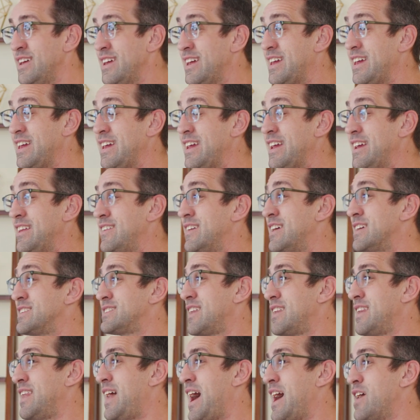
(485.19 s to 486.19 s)
He
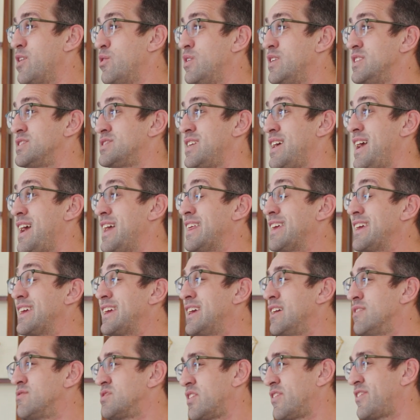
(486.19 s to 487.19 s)
doesn't lie to us, and He
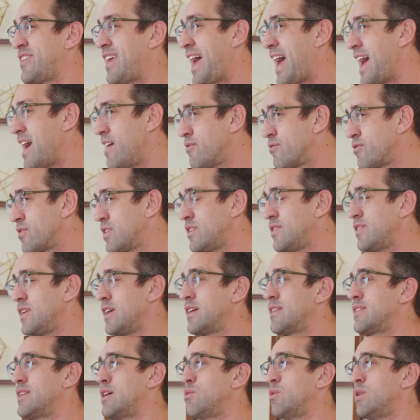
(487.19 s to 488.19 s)
gives us
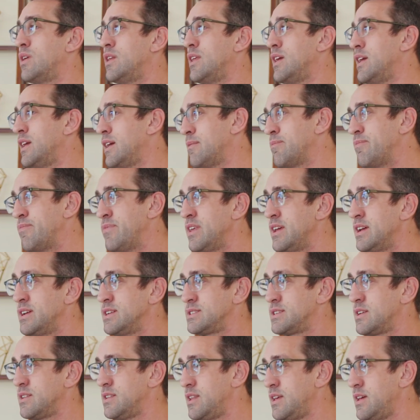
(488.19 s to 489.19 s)
everything that we need
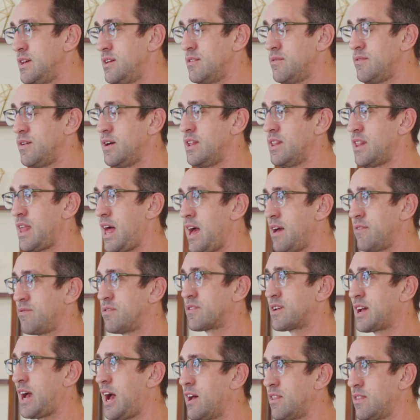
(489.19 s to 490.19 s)
to live a life
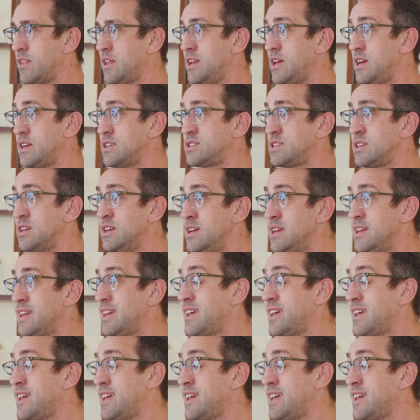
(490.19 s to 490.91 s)
of godliness.